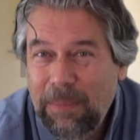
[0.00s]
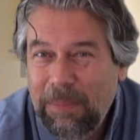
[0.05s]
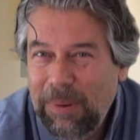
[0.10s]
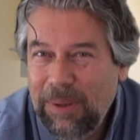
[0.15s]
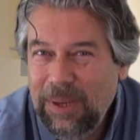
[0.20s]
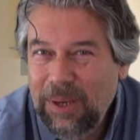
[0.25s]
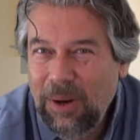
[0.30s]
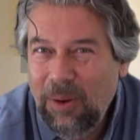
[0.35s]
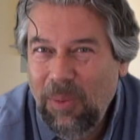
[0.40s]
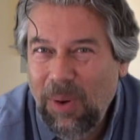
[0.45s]
but
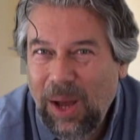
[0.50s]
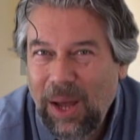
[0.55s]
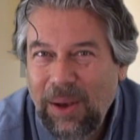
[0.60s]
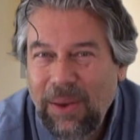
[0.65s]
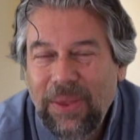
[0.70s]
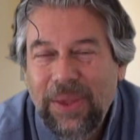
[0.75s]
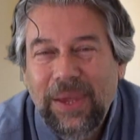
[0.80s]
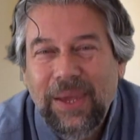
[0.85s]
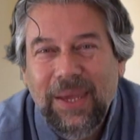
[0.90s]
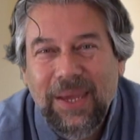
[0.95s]
you know
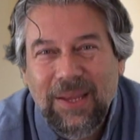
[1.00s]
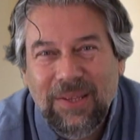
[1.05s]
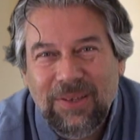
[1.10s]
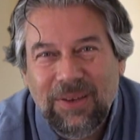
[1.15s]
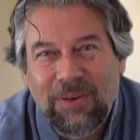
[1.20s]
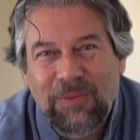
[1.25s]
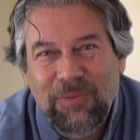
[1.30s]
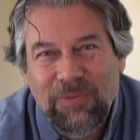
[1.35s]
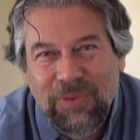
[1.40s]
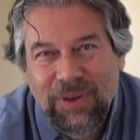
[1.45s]
what? It's
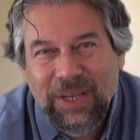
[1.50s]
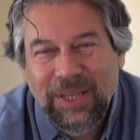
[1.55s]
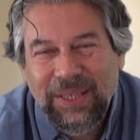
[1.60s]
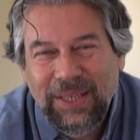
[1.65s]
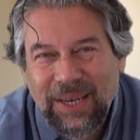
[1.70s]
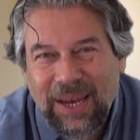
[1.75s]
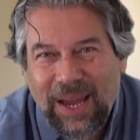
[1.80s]
a really